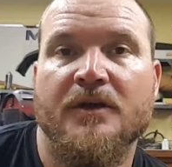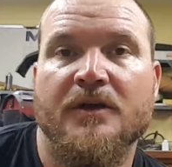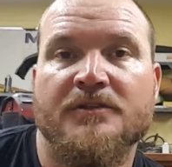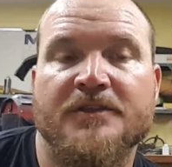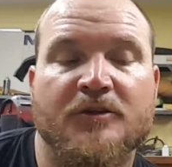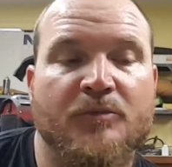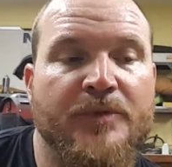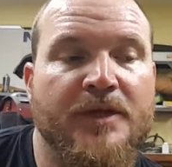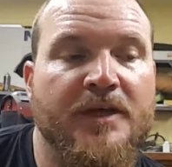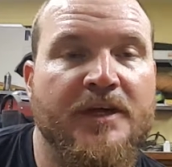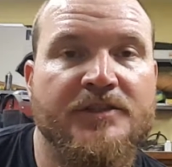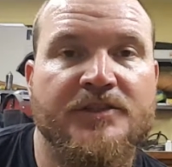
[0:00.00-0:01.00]
it's a little bit
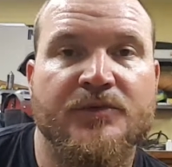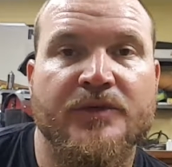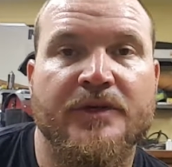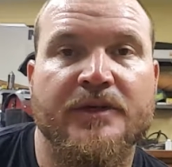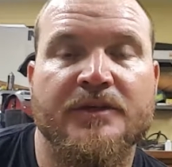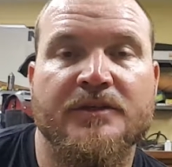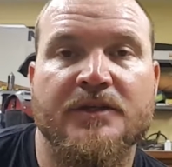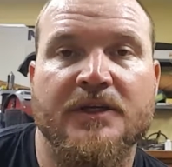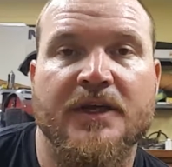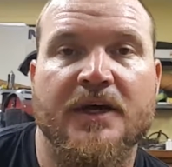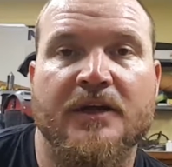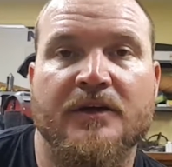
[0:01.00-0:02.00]
of history that
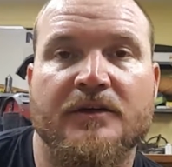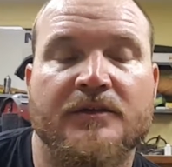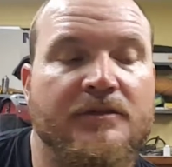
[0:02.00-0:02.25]
kind of